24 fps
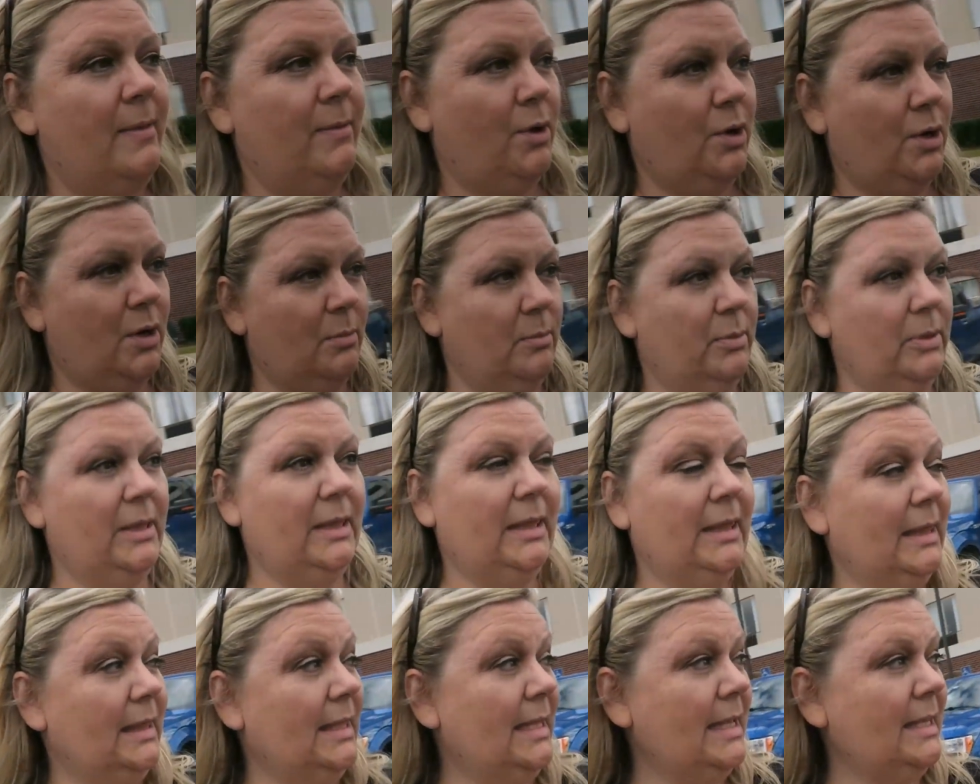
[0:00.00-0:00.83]
They're
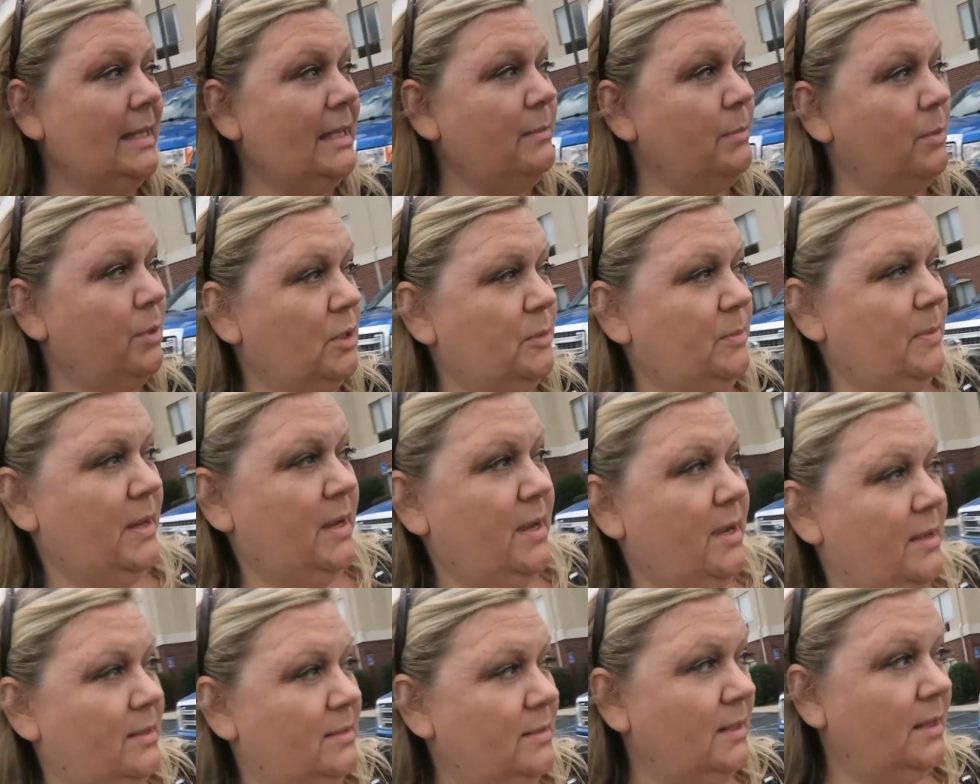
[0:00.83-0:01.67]
completely booked
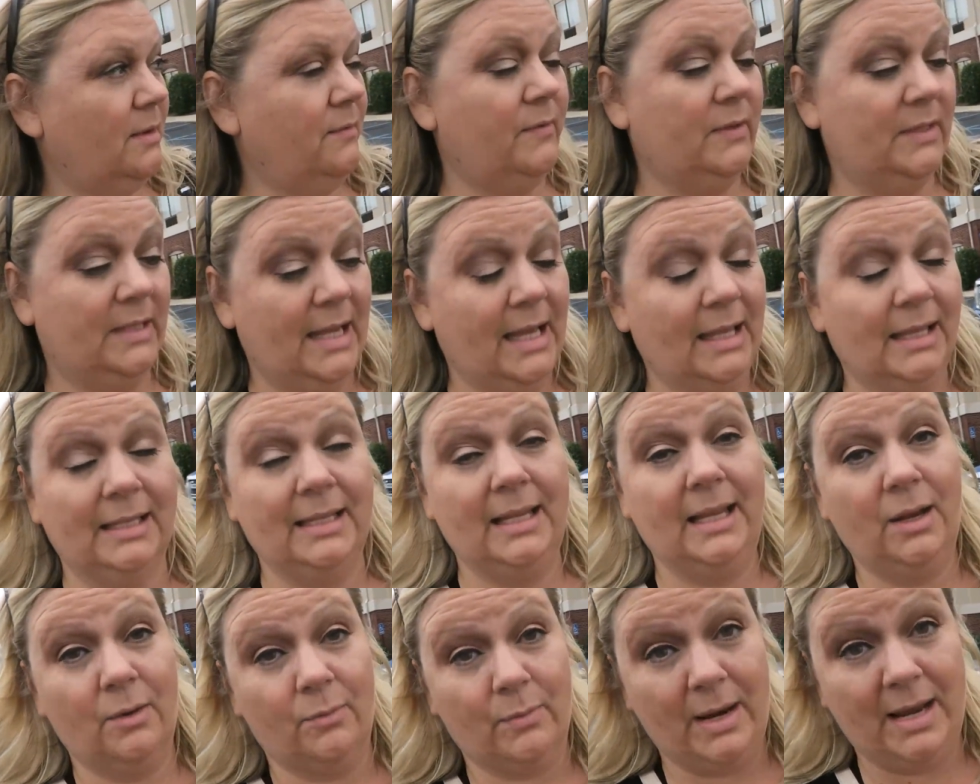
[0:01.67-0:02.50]
because of the
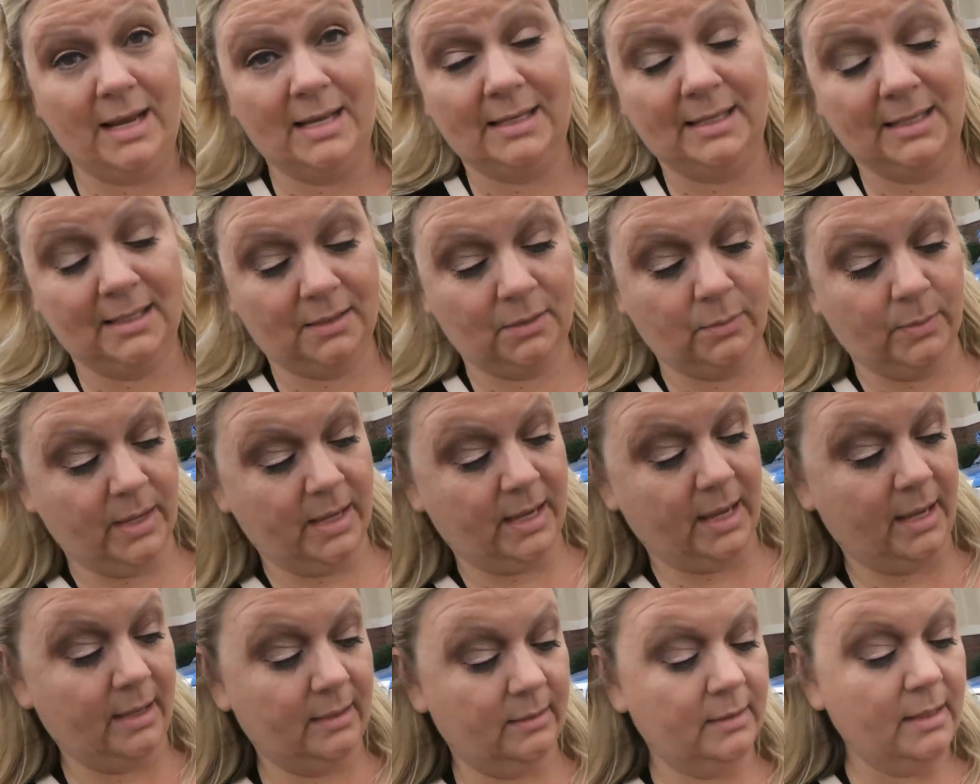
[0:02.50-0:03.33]
Talladega race this
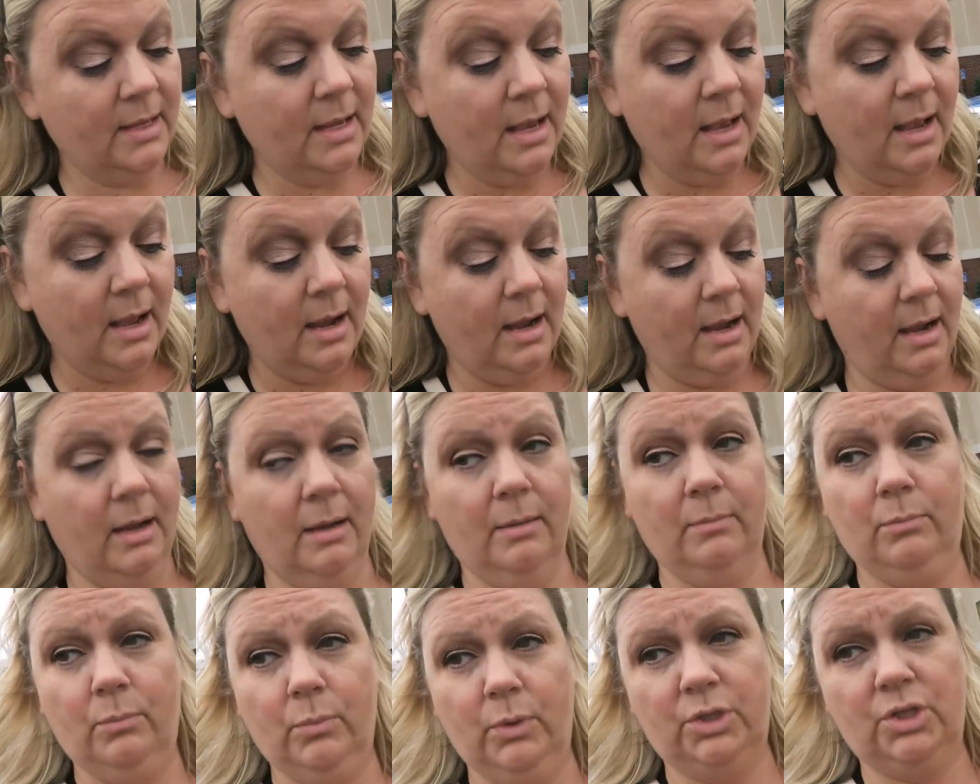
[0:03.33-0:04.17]
weekend,
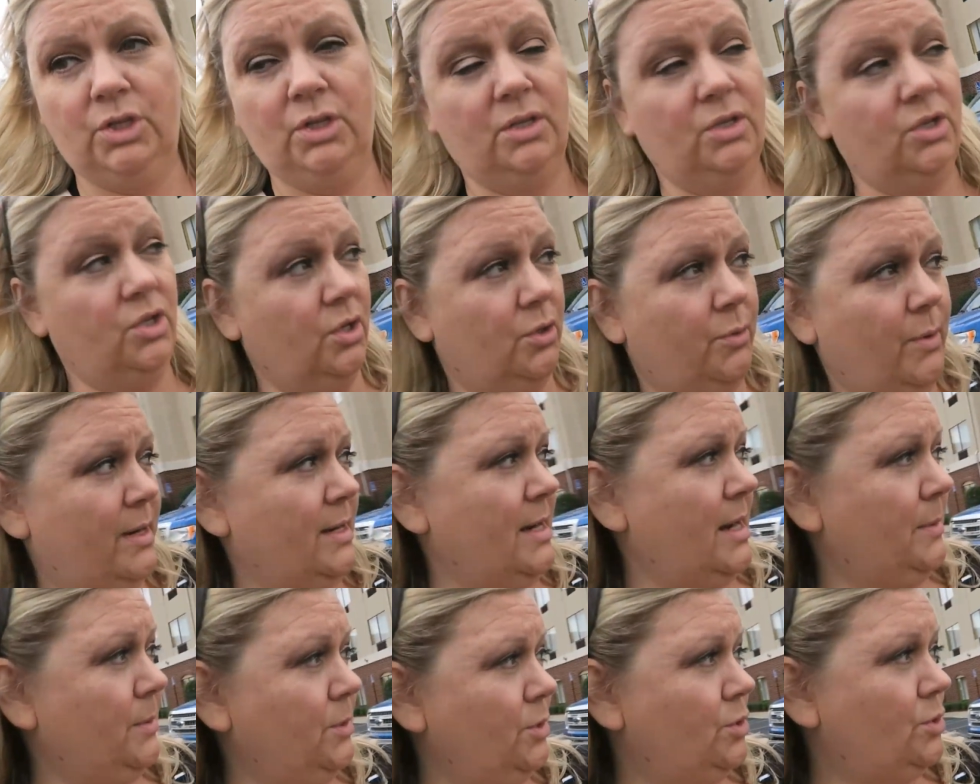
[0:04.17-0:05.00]
um, which is just right
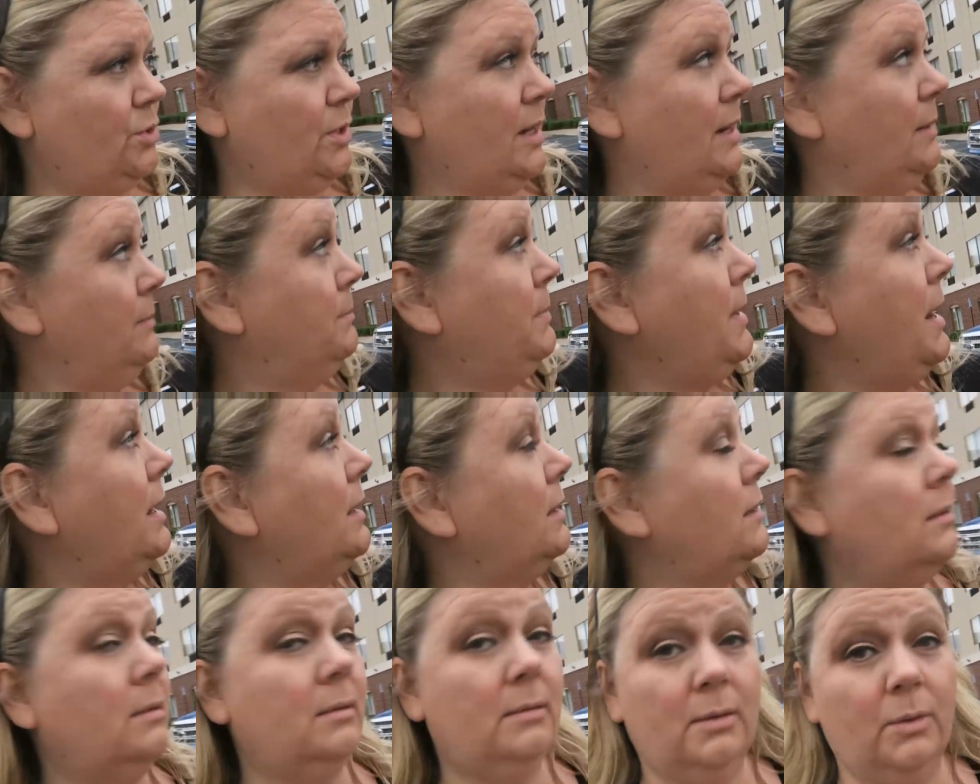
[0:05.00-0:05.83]
down the street.
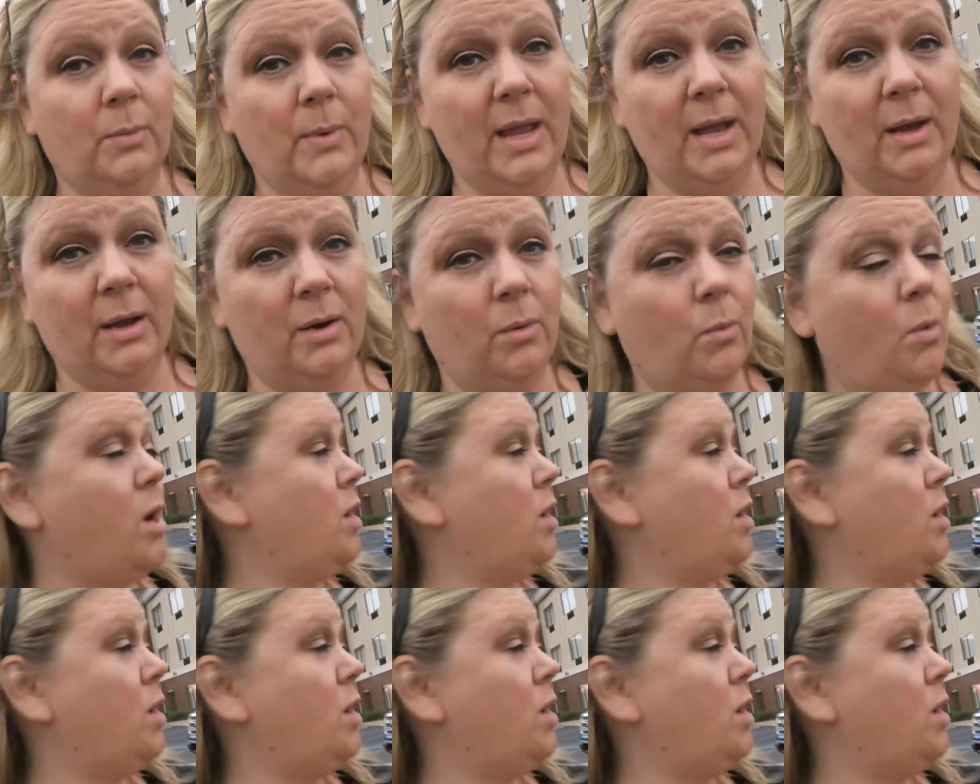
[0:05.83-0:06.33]
But we had to